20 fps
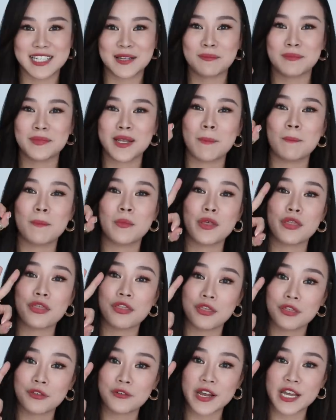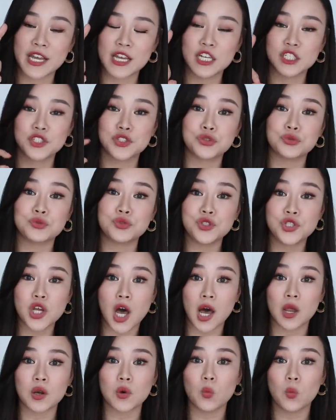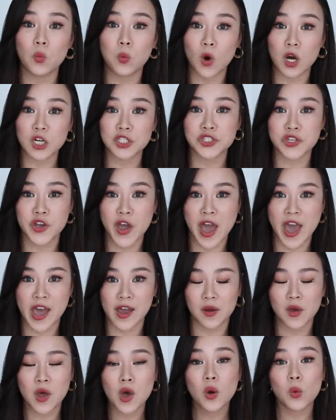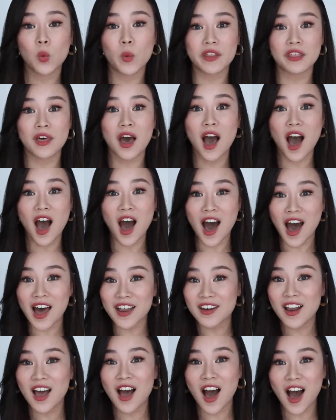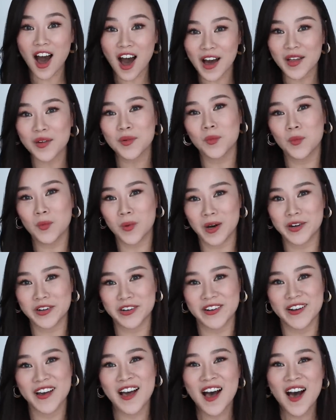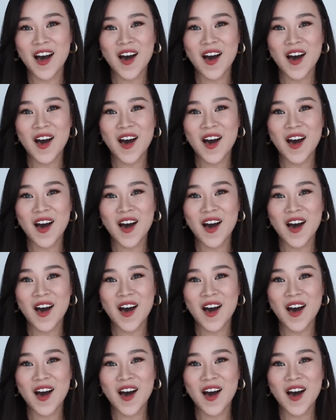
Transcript: Tip number 3, do not wash your hair with hot water.